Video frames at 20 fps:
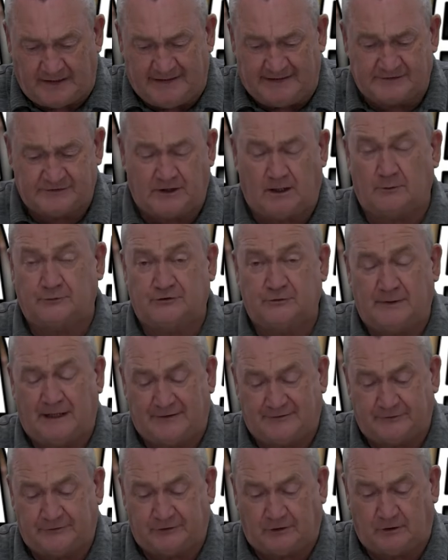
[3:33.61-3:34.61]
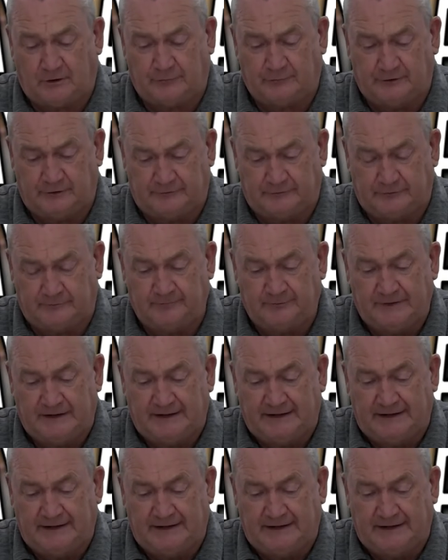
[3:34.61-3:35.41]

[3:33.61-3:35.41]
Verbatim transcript: and it talks about the Tar River